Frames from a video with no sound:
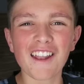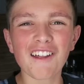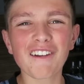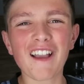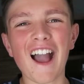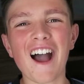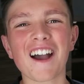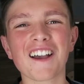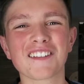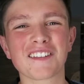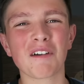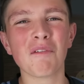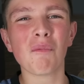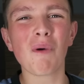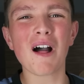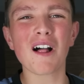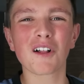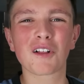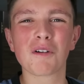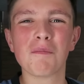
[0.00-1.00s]
Hello guys, and
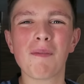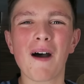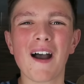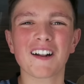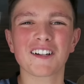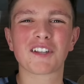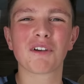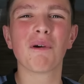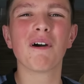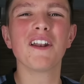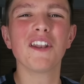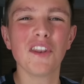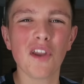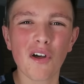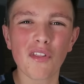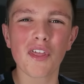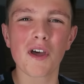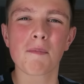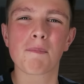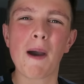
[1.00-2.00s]
welcome back to
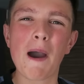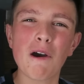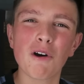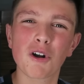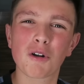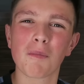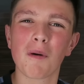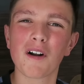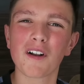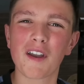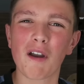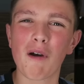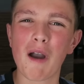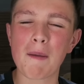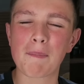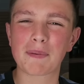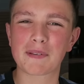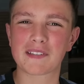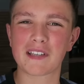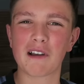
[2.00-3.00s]
another Pokemon Go
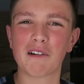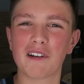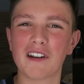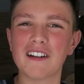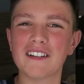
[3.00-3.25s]
episode.